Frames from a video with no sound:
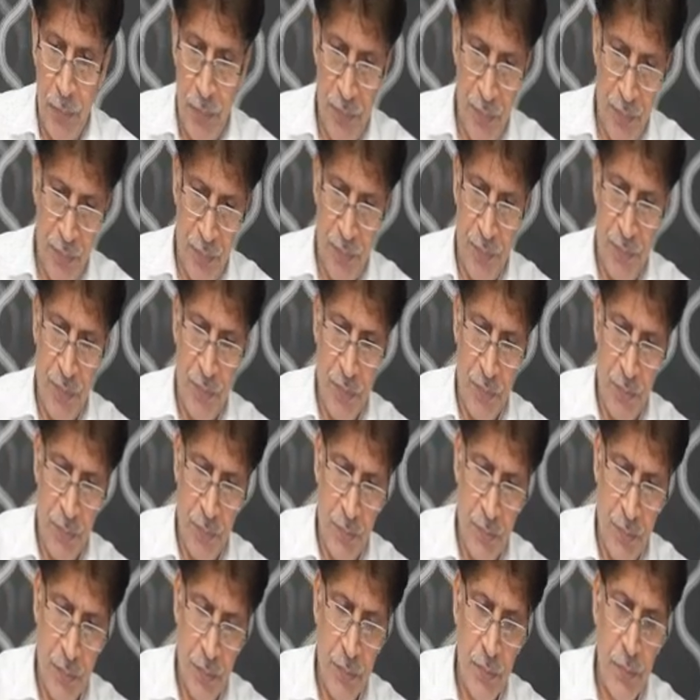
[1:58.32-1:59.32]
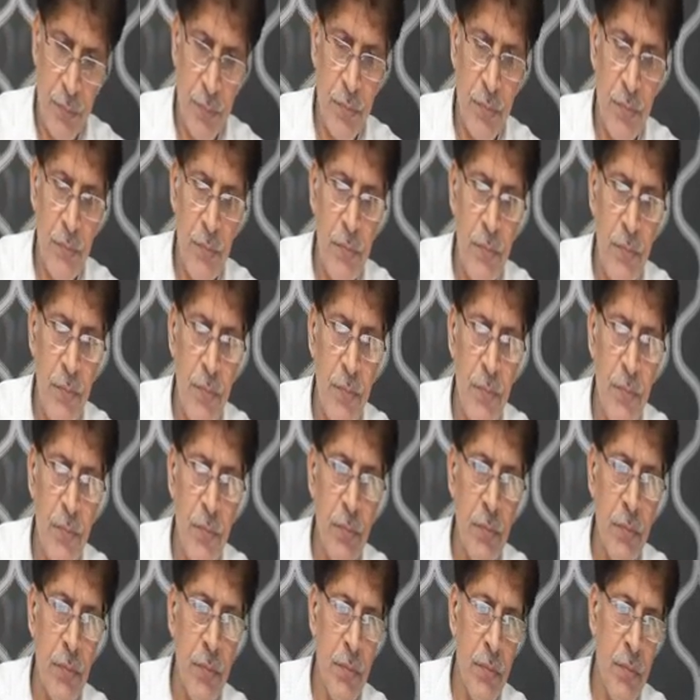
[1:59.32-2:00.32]

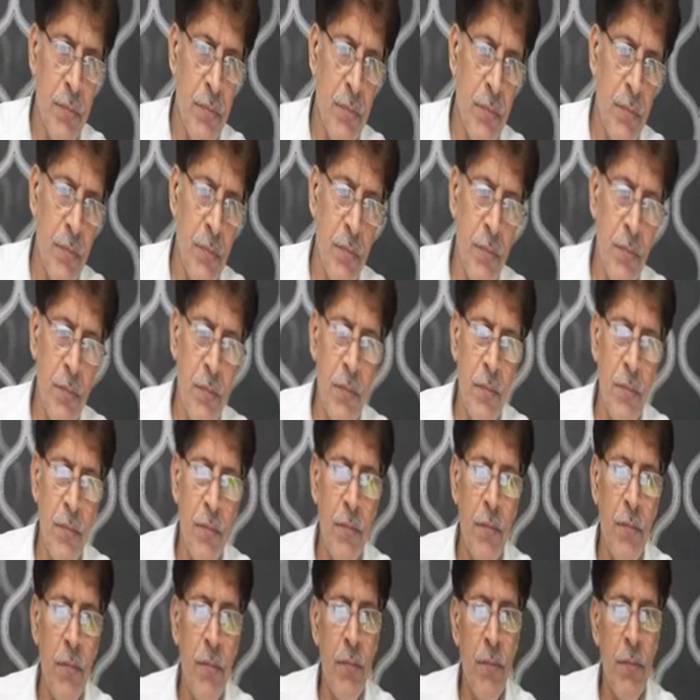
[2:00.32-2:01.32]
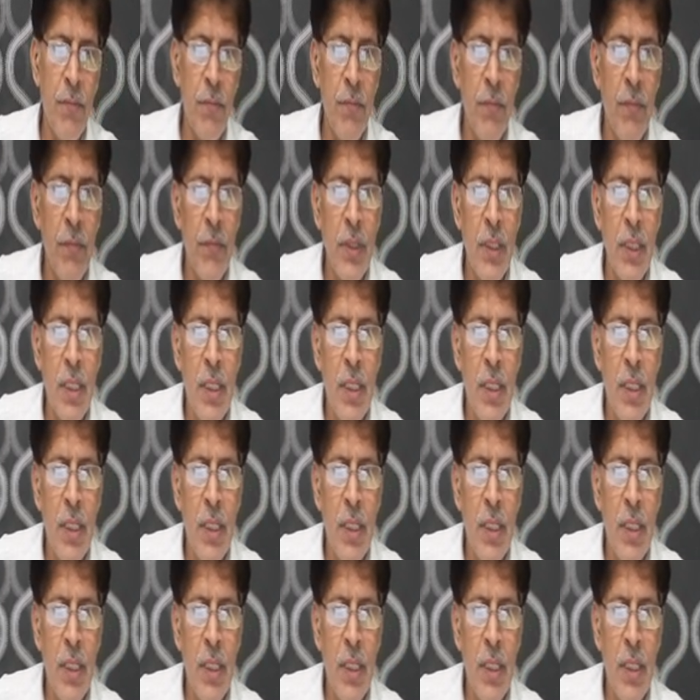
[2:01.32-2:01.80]
(no one is talking)